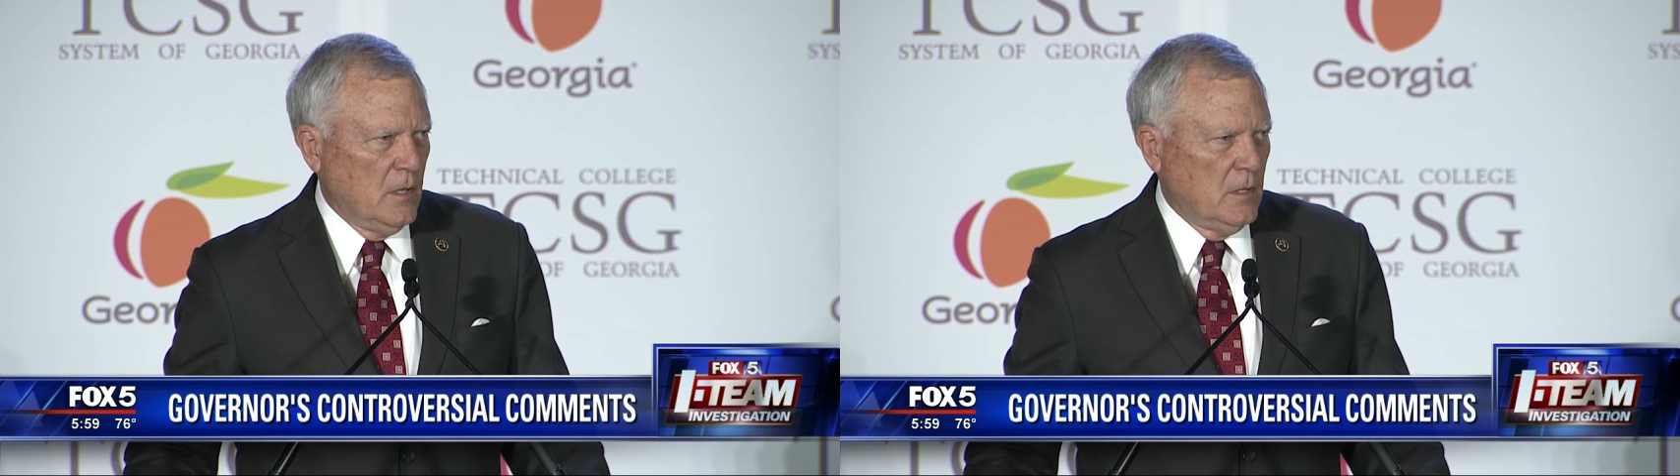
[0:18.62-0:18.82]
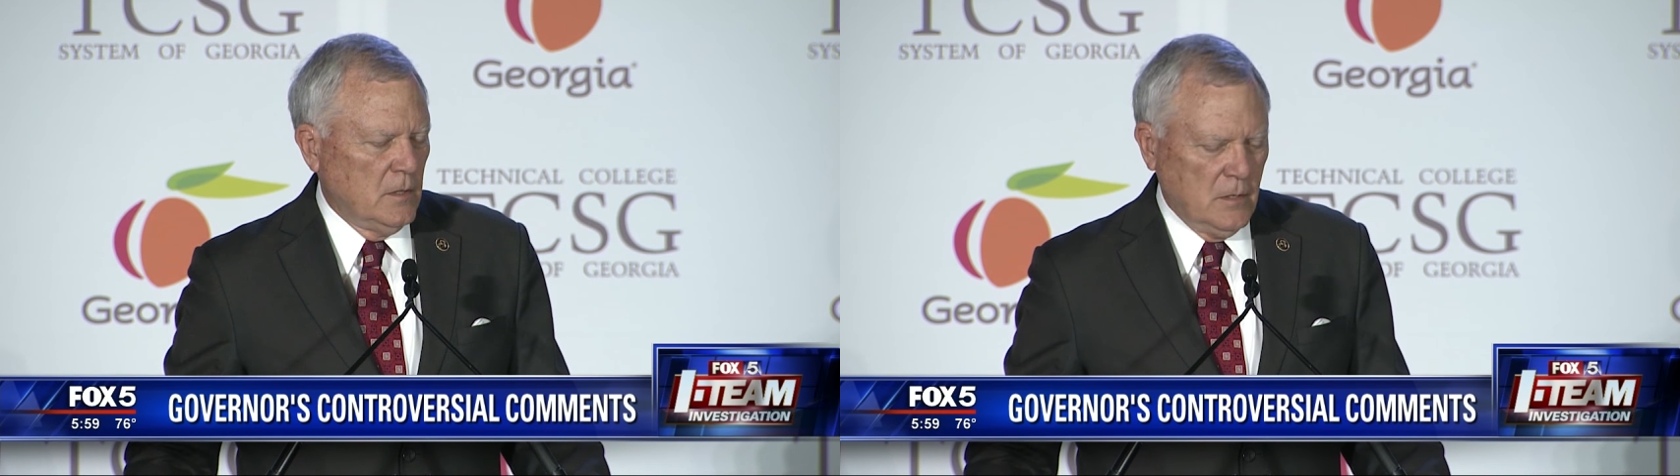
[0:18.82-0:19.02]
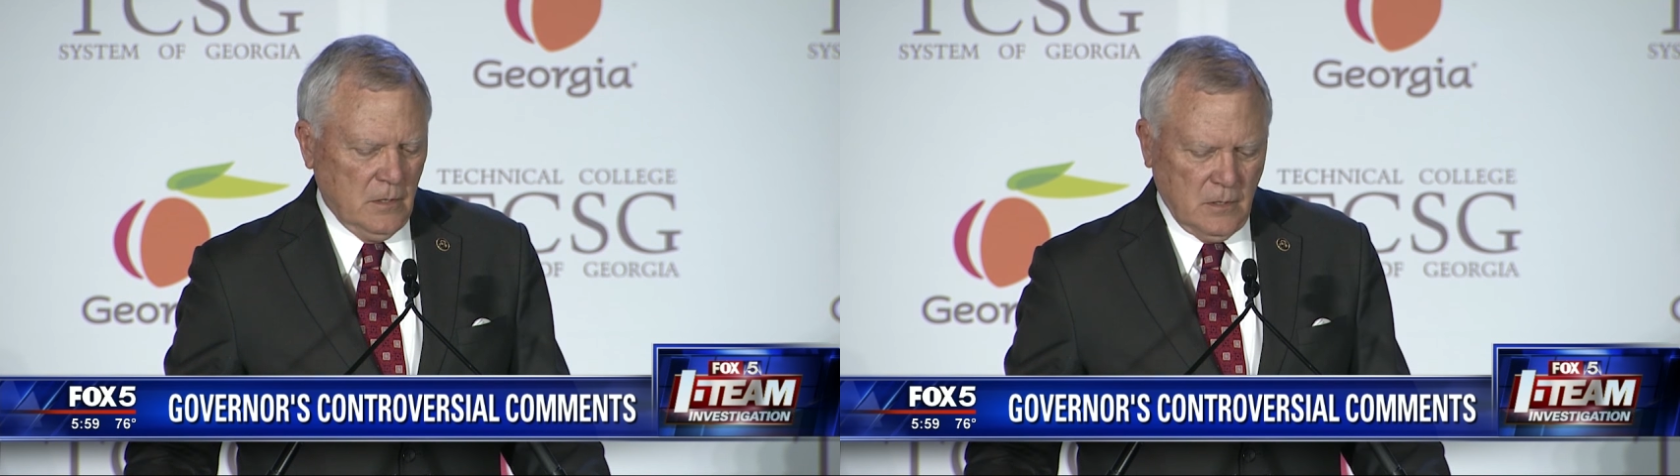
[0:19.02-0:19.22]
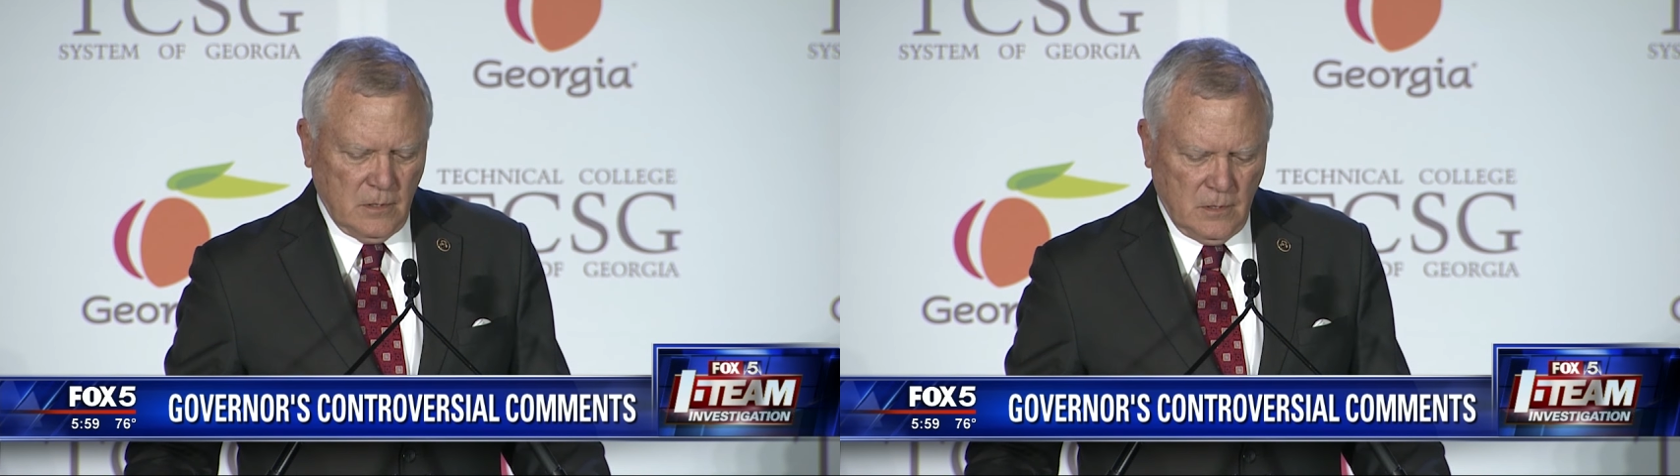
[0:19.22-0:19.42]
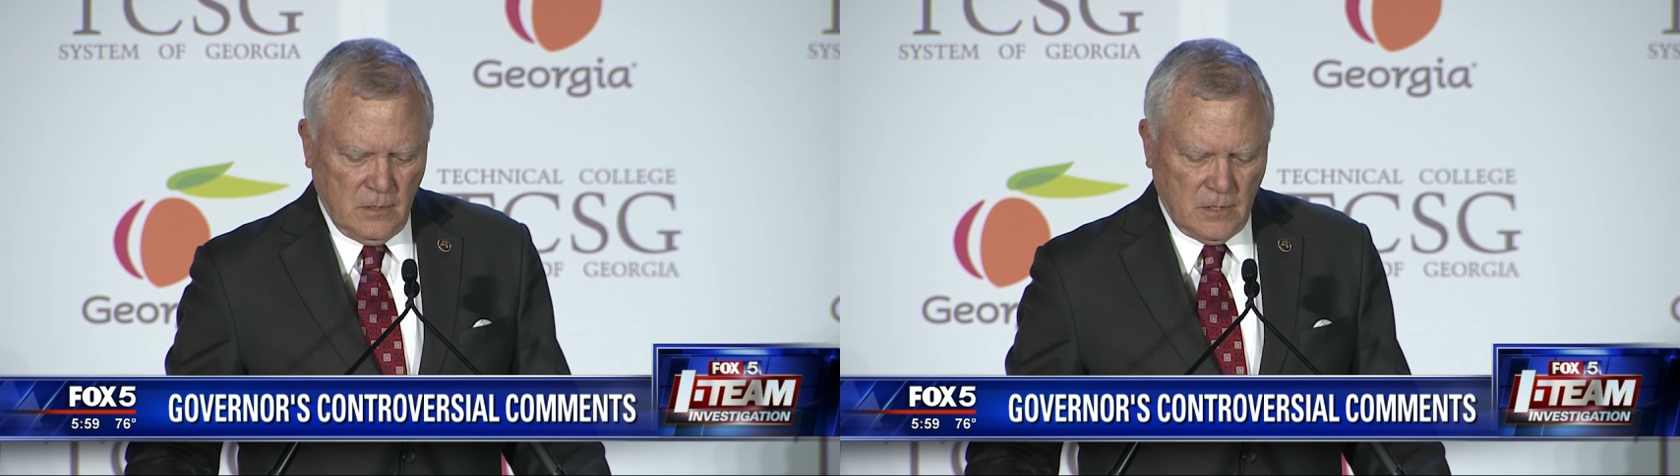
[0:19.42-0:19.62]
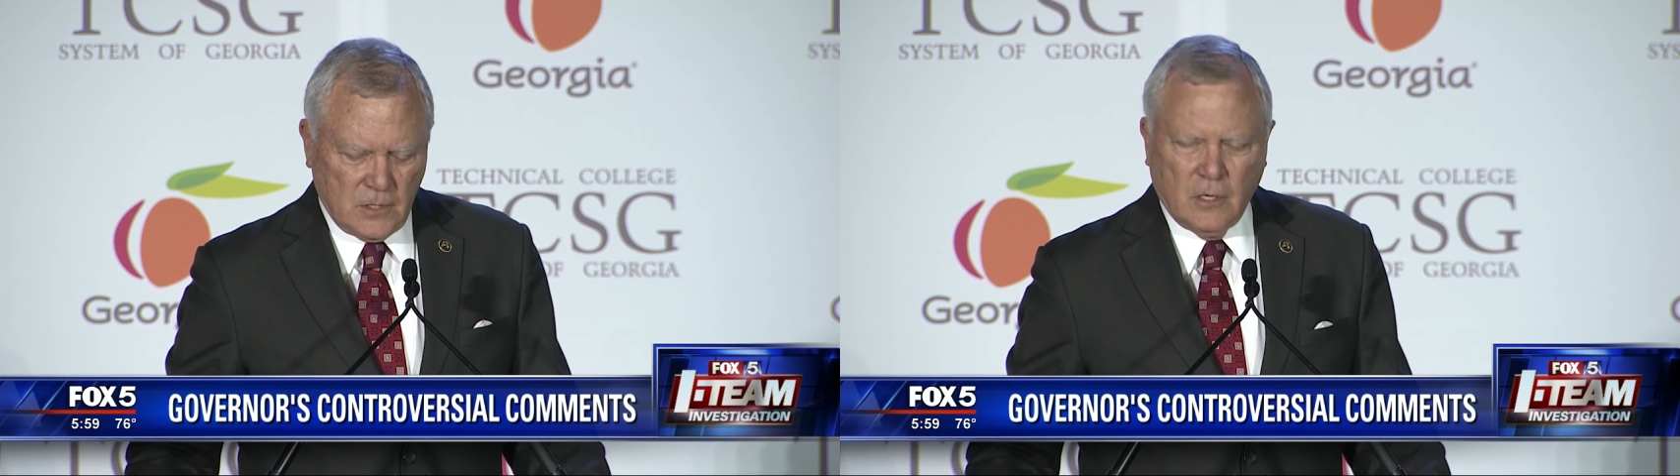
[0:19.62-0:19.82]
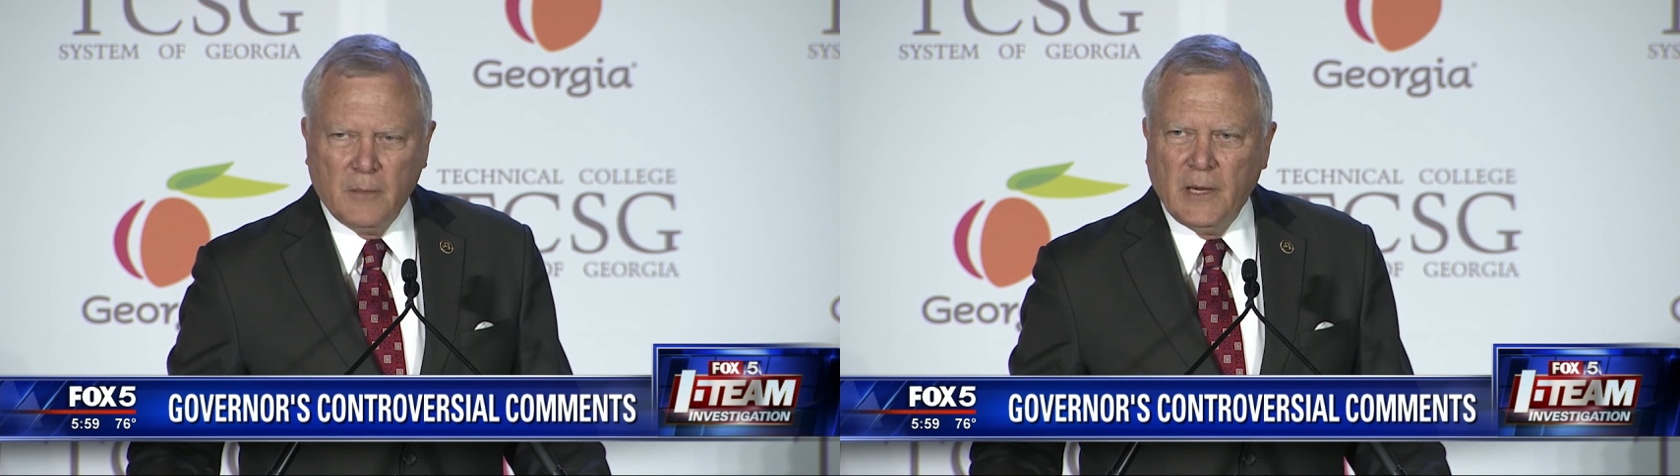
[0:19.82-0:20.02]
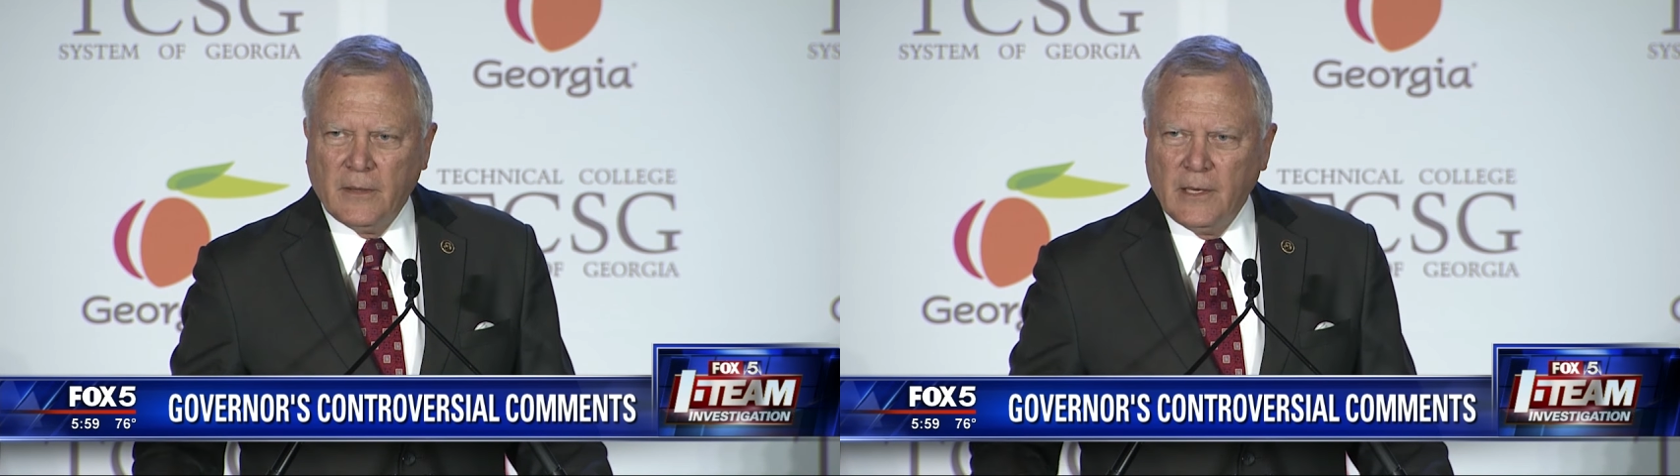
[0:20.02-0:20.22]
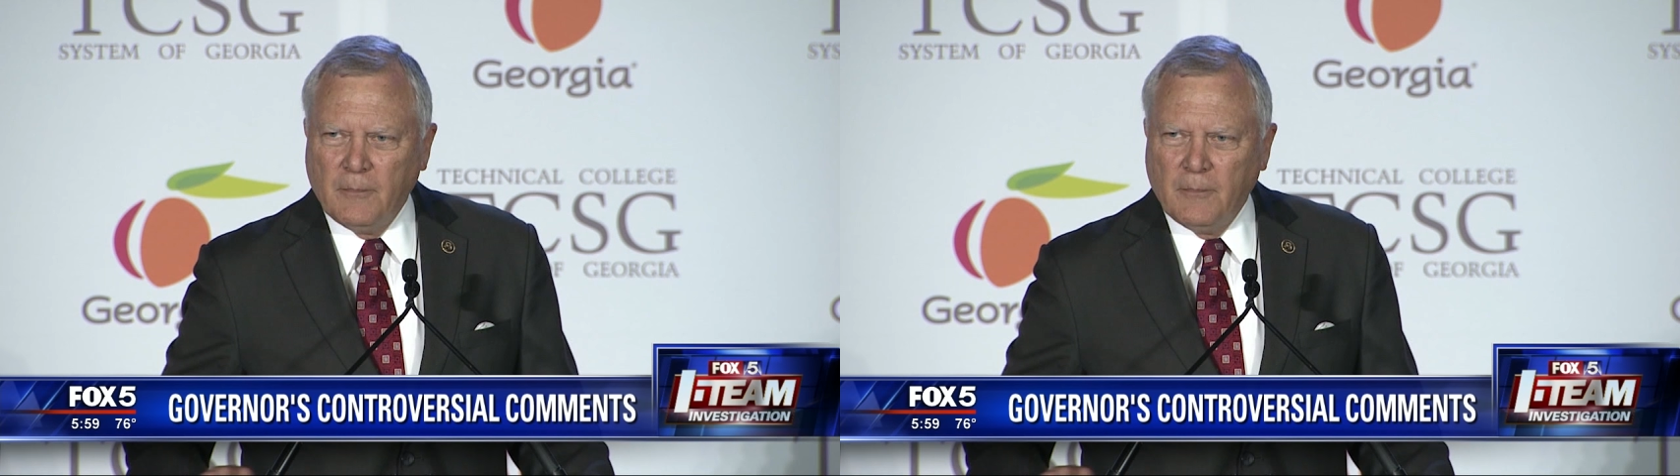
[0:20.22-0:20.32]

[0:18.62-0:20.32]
In a new exclusive interview